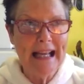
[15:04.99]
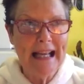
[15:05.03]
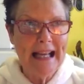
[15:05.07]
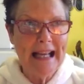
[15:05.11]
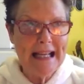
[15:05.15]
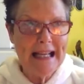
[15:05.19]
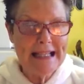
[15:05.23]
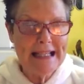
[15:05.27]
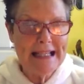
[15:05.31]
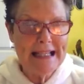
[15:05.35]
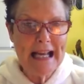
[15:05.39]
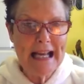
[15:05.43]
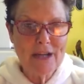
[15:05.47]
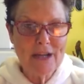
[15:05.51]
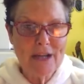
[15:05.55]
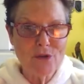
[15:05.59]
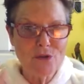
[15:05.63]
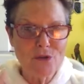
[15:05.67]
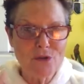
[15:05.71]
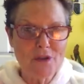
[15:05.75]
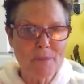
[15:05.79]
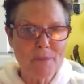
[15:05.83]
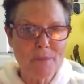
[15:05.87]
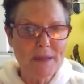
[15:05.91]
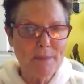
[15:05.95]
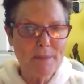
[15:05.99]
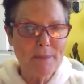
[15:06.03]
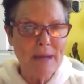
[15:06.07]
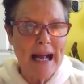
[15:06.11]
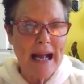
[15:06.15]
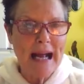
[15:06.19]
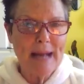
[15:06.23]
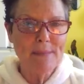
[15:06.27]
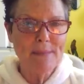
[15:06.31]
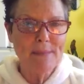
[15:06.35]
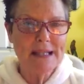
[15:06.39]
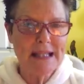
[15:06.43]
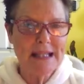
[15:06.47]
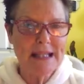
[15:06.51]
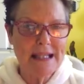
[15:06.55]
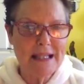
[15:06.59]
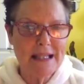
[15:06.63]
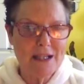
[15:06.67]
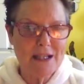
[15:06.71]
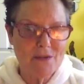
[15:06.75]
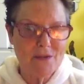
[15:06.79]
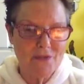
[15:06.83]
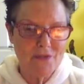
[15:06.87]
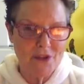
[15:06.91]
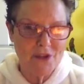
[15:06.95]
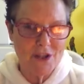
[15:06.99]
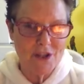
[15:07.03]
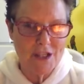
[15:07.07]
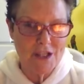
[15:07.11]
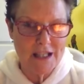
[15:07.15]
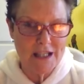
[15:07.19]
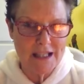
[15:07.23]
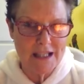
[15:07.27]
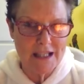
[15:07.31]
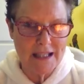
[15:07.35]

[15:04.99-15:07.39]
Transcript: It's natural to be perhaps introverted,